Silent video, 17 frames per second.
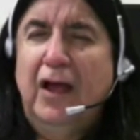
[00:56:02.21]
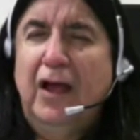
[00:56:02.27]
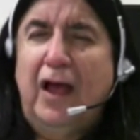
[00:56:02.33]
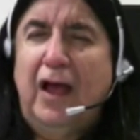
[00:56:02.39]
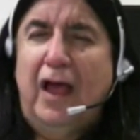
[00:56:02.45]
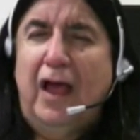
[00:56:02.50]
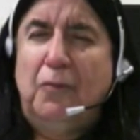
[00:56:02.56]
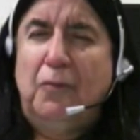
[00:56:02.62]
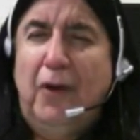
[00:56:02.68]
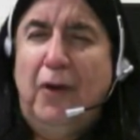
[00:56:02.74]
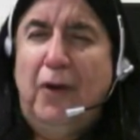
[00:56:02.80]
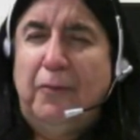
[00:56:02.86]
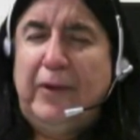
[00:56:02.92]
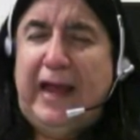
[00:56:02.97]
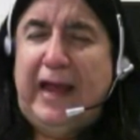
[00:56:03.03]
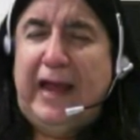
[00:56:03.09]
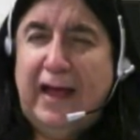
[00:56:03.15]
What
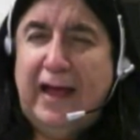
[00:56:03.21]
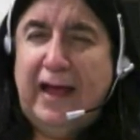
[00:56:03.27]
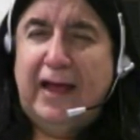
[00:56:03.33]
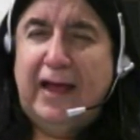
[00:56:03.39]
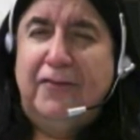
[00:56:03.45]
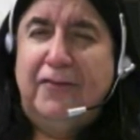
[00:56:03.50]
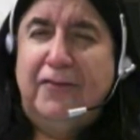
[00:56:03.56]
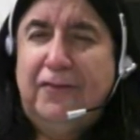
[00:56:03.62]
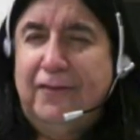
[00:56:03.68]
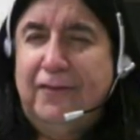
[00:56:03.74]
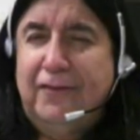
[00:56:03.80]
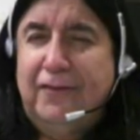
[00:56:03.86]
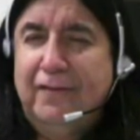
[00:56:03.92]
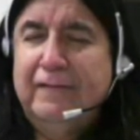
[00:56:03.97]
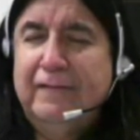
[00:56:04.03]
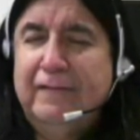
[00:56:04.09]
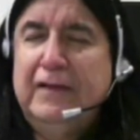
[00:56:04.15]
we have,
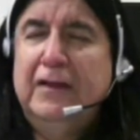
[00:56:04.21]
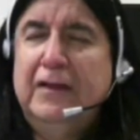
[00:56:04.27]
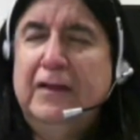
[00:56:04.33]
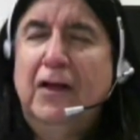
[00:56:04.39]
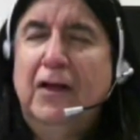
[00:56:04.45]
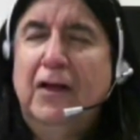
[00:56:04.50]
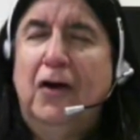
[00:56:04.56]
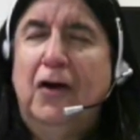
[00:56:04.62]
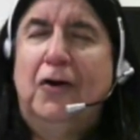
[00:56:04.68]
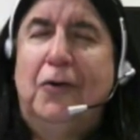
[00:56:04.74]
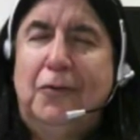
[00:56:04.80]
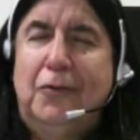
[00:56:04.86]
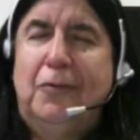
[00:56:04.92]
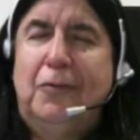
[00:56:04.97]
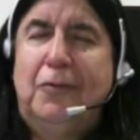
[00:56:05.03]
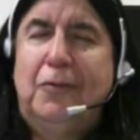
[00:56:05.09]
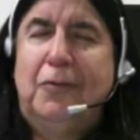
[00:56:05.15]
or
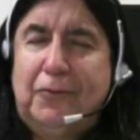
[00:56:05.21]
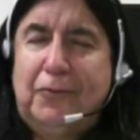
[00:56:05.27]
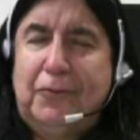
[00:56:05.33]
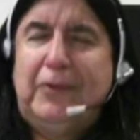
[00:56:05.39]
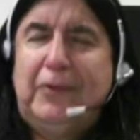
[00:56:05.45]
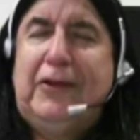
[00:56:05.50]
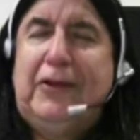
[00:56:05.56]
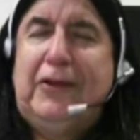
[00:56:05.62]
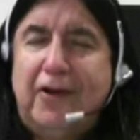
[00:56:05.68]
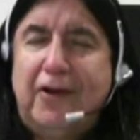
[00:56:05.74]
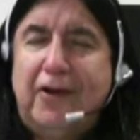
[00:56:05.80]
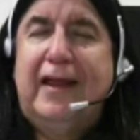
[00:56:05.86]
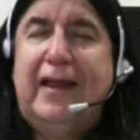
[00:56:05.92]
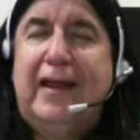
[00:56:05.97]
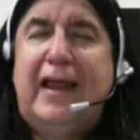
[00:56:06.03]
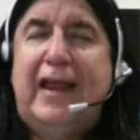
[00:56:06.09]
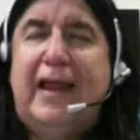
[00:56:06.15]
what we try and
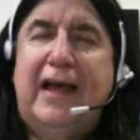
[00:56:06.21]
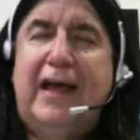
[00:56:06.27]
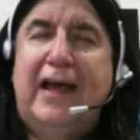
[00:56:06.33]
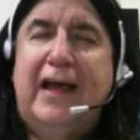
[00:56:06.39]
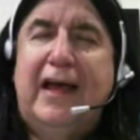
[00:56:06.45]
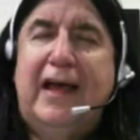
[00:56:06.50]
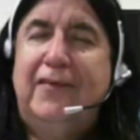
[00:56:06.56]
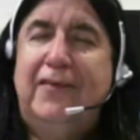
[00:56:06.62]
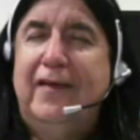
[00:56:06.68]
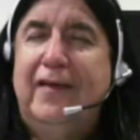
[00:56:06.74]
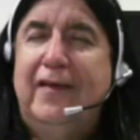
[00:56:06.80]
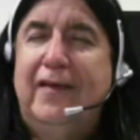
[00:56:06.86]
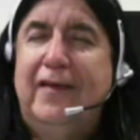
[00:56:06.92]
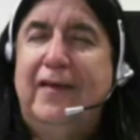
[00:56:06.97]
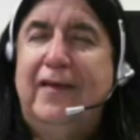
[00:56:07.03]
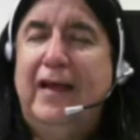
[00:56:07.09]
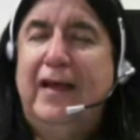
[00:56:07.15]
have, is
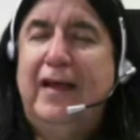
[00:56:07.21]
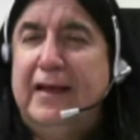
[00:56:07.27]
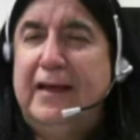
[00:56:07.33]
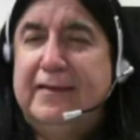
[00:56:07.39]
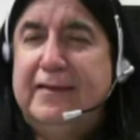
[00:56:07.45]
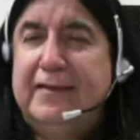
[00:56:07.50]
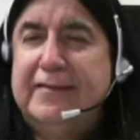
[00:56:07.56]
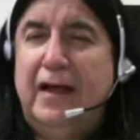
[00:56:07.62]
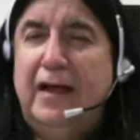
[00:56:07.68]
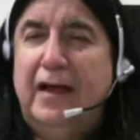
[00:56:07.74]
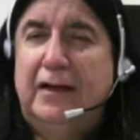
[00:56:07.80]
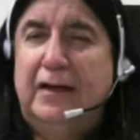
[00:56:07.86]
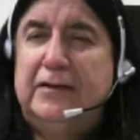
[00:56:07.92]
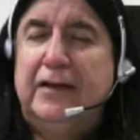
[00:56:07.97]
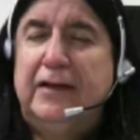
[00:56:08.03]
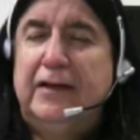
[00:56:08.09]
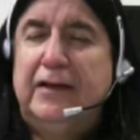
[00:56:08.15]
unconditional
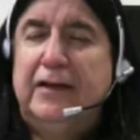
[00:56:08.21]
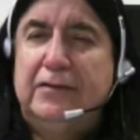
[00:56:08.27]
love.